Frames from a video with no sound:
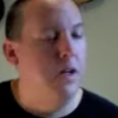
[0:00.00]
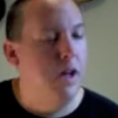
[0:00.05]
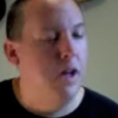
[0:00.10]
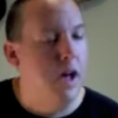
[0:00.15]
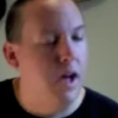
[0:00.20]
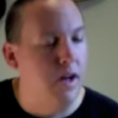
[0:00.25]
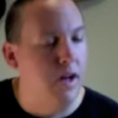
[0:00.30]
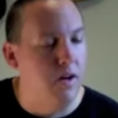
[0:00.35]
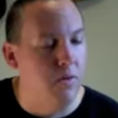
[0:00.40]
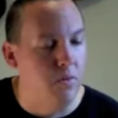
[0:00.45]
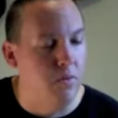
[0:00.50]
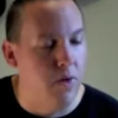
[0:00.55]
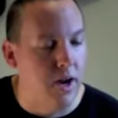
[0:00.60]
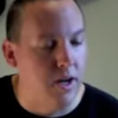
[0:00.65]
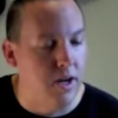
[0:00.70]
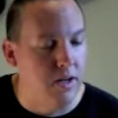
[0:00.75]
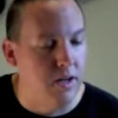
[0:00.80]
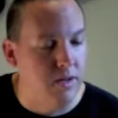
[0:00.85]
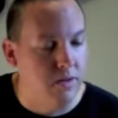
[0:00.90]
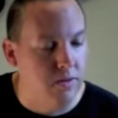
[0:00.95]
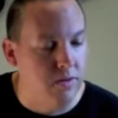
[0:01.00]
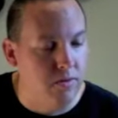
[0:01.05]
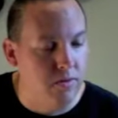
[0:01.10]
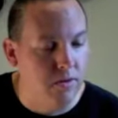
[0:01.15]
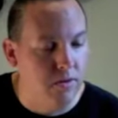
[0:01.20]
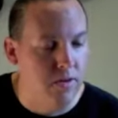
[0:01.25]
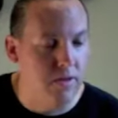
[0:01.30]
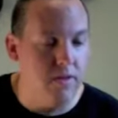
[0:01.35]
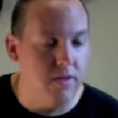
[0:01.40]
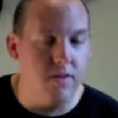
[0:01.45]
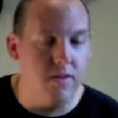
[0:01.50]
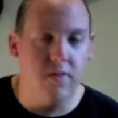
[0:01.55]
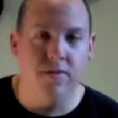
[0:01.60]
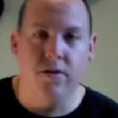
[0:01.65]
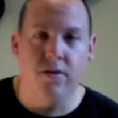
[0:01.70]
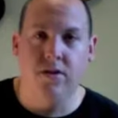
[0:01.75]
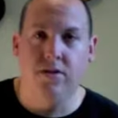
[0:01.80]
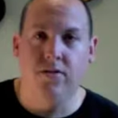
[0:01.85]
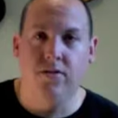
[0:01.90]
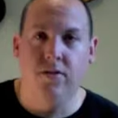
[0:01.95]
I go right to the
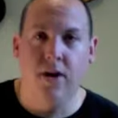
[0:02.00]
1st